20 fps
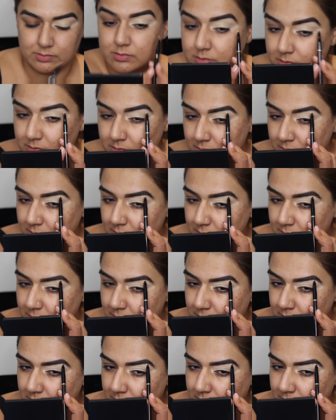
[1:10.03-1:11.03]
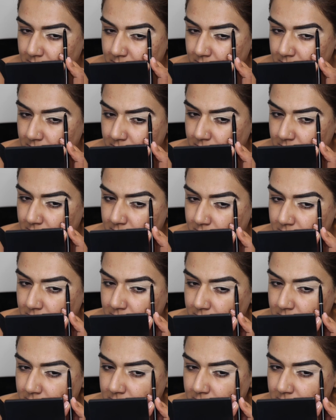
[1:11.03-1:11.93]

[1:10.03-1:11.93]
a lip liner brush